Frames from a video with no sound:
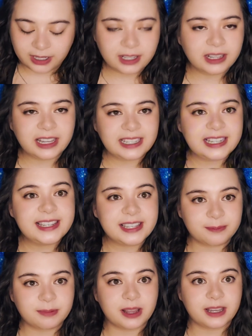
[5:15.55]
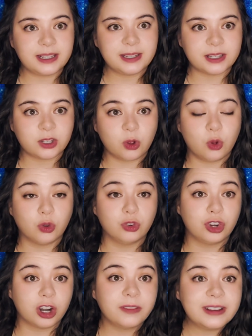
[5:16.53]
clicked into place this whole
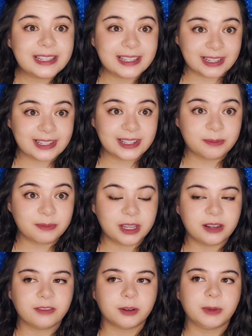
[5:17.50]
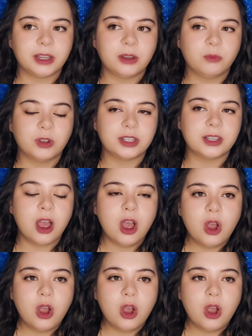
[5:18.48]
nervous system thing for me was